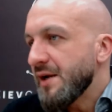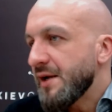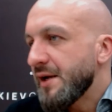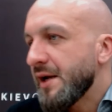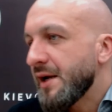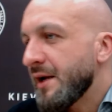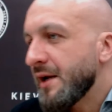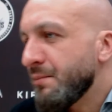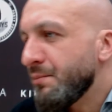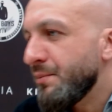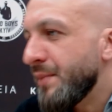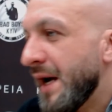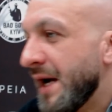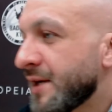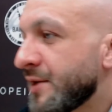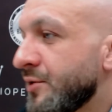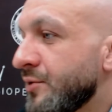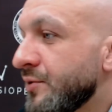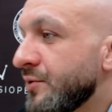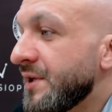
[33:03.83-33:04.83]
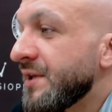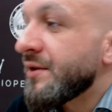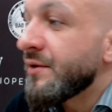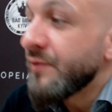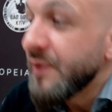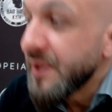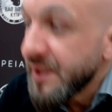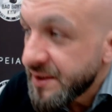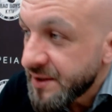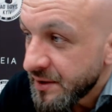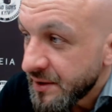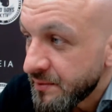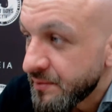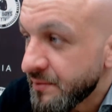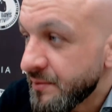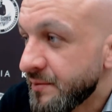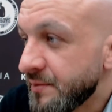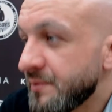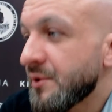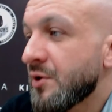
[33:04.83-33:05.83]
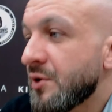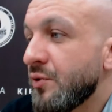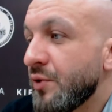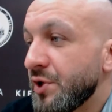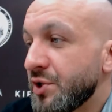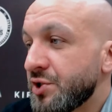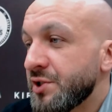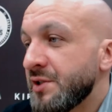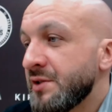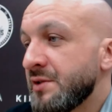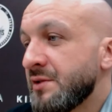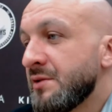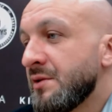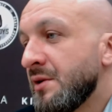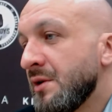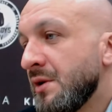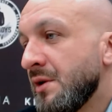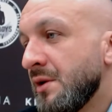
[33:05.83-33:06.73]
And back to the threesome question,